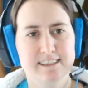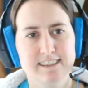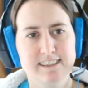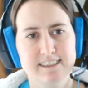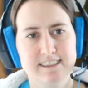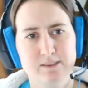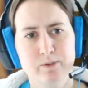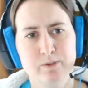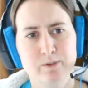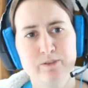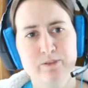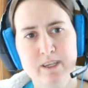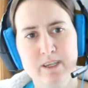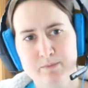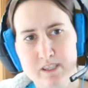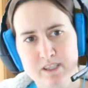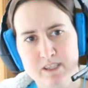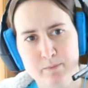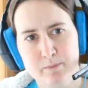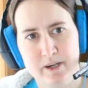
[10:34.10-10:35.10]
We've come
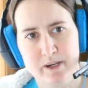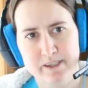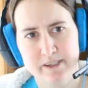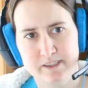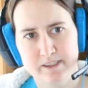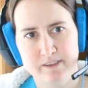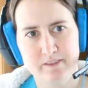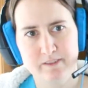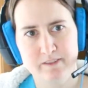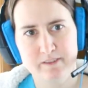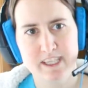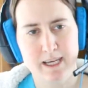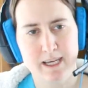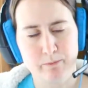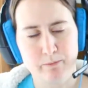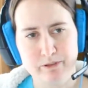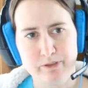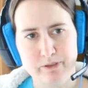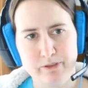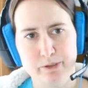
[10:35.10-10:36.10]
to the part of the
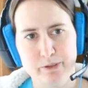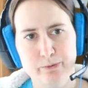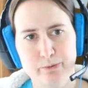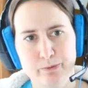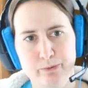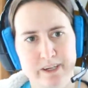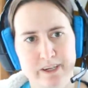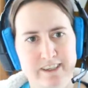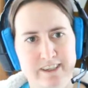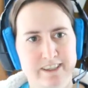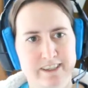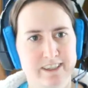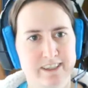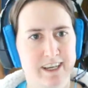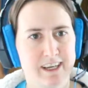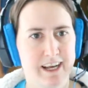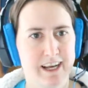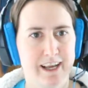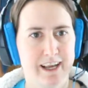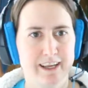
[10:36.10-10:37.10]
episode where
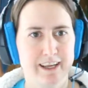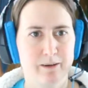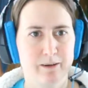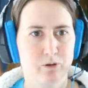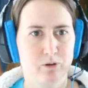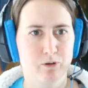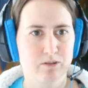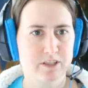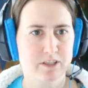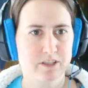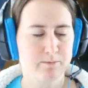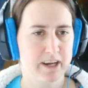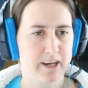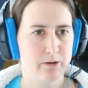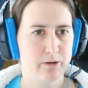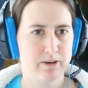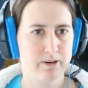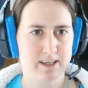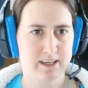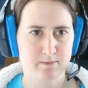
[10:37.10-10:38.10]
I am going to make a
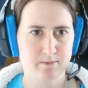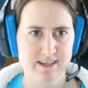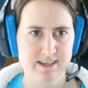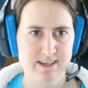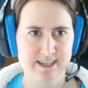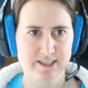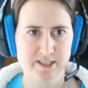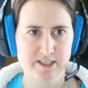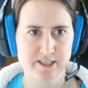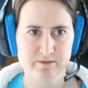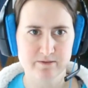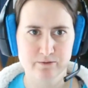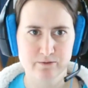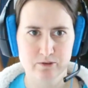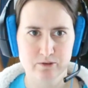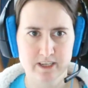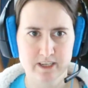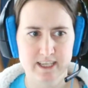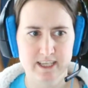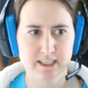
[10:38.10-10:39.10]
recommendation for
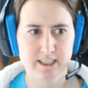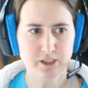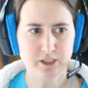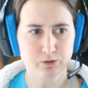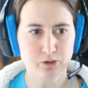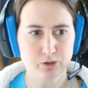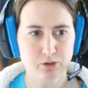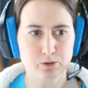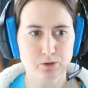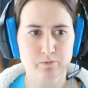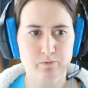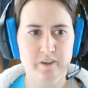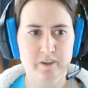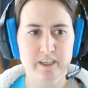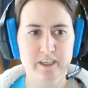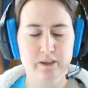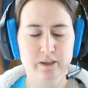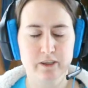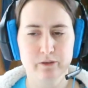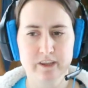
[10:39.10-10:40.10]
a YouTube
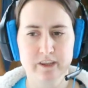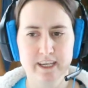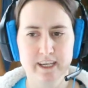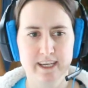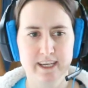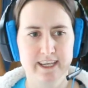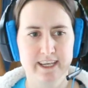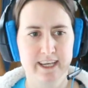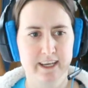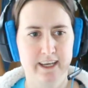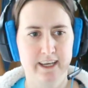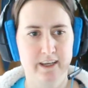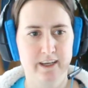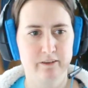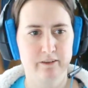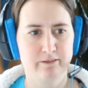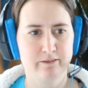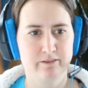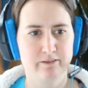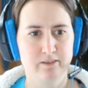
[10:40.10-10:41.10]
video that I
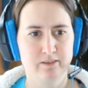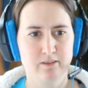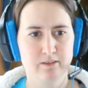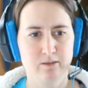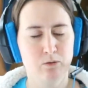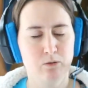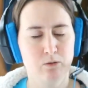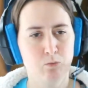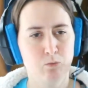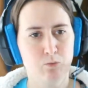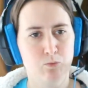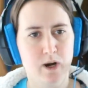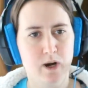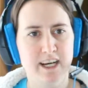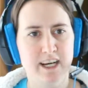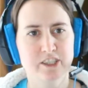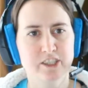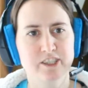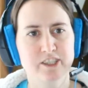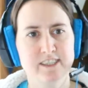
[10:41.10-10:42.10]
have
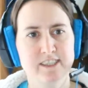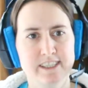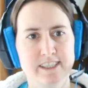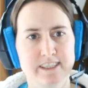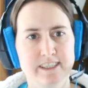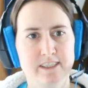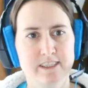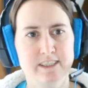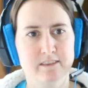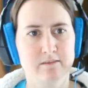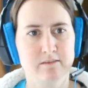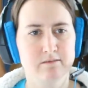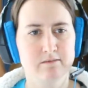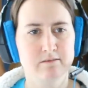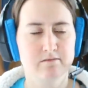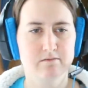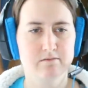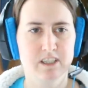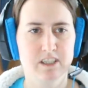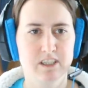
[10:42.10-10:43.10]
watched in,
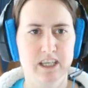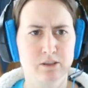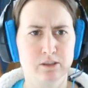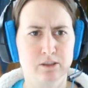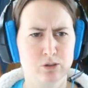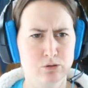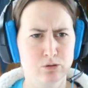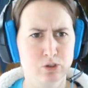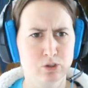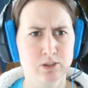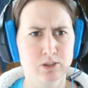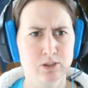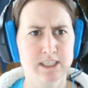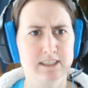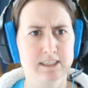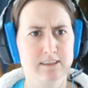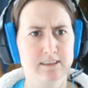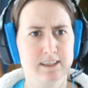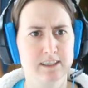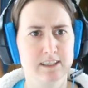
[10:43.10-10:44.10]
usually
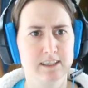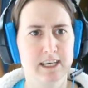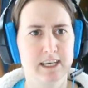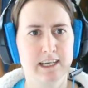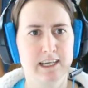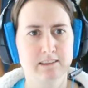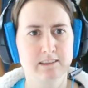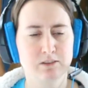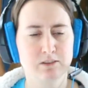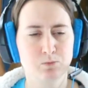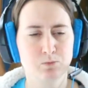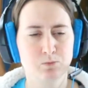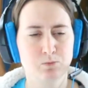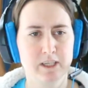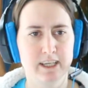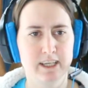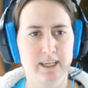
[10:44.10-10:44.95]
it's in the last week.